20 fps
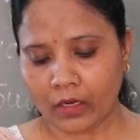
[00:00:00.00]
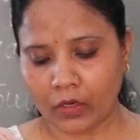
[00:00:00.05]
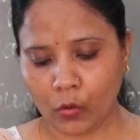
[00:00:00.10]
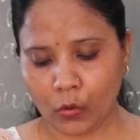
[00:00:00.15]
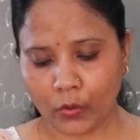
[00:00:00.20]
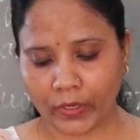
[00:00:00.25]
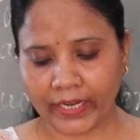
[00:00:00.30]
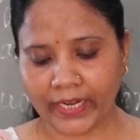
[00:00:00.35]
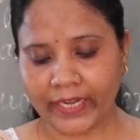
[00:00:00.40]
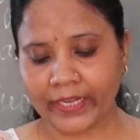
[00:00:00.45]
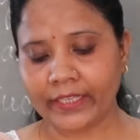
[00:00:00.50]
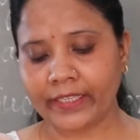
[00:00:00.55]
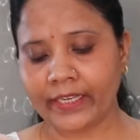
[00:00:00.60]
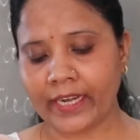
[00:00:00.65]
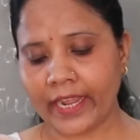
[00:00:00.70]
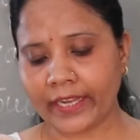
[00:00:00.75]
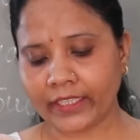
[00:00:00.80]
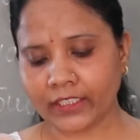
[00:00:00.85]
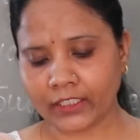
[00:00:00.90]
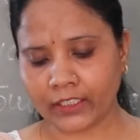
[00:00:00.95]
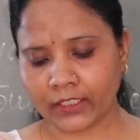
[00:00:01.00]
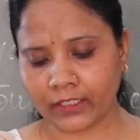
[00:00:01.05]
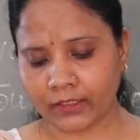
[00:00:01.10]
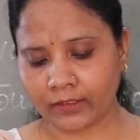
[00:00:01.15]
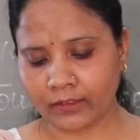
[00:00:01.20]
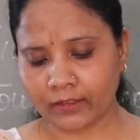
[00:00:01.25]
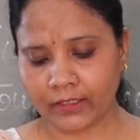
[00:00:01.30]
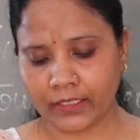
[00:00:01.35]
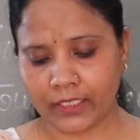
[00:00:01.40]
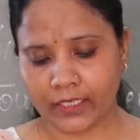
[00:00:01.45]
Okay, next
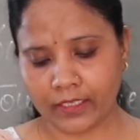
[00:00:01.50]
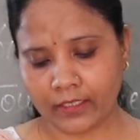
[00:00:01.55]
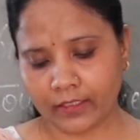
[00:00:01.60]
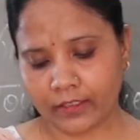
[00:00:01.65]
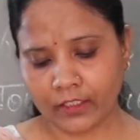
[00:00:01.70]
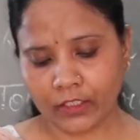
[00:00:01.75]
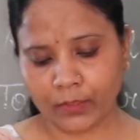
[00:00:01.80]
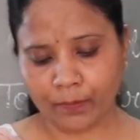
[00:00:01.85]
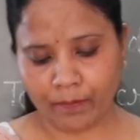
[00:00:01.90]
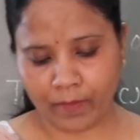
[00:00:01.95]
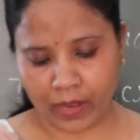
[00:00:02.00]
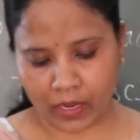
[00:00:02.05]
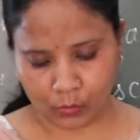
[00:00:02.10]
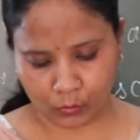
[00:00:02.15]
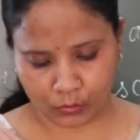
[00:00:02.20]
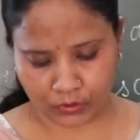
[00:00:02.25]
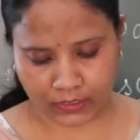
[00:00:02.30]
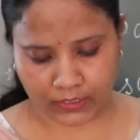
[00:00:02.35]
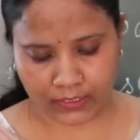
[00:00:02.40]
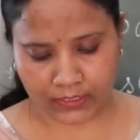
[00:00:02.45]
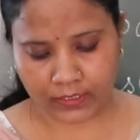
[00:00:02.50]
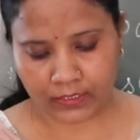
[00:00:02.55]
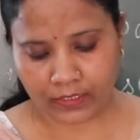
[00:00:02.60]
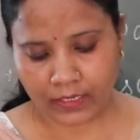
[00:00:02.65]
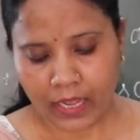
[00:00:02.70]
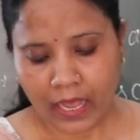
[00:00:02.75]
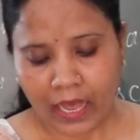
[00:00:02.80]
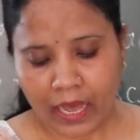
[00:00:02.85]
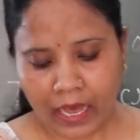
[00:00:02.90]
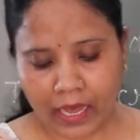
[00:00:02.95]
is mouse.
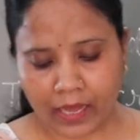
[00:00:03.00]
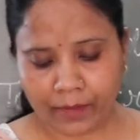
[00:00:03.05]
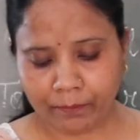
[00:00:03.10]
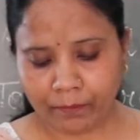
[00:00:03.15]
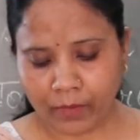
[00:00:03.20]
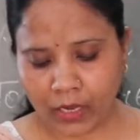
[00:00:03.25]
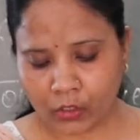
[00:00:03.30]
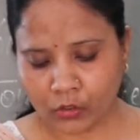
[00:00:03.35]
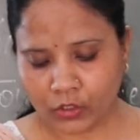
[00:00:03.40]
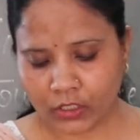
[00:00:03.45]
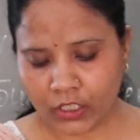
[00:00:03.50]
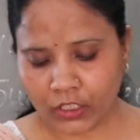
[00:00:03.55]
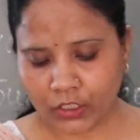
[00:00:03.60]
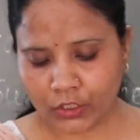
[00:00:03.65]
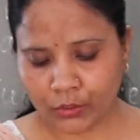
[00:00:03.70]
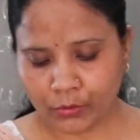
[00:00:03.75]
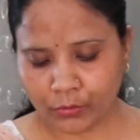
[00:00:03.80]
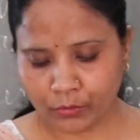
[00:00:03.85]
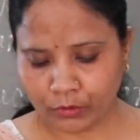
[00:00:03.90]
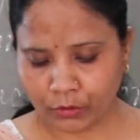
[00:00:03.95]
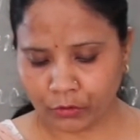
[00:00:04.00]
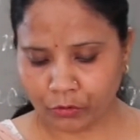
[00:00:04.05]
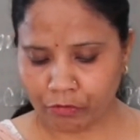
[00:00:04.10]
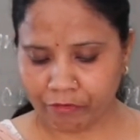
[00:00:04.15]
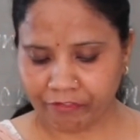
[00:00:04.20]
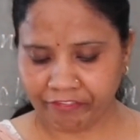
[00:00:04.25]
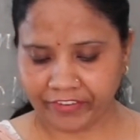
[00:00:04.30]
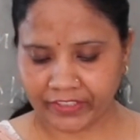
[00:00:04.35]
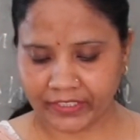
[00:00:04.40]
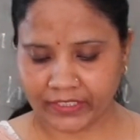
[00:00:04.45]
A mouse is used
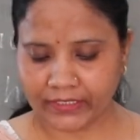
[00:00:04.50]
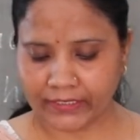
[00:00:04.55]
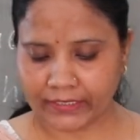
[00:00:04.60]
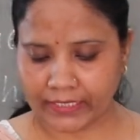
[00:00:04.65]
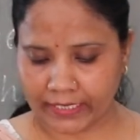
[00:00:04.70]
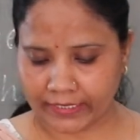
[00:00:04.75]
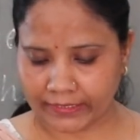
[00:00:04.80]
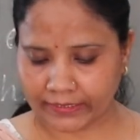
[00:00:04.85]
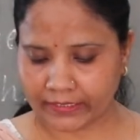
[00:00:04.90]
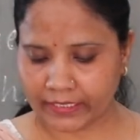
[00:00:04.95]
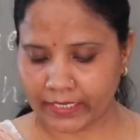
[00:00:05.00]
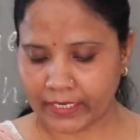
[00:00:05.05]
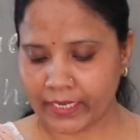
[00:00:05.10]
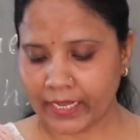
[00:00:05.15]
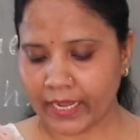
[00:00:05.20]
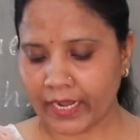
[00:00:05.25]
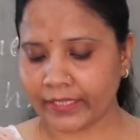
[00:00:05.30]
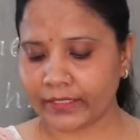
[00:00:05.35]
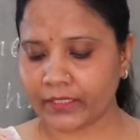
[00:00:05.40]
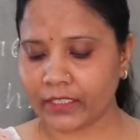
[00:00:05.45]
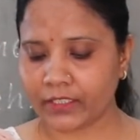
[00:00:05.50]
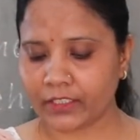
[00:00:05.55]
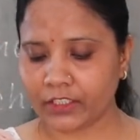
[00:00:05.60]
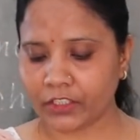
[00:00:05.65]
to feed data and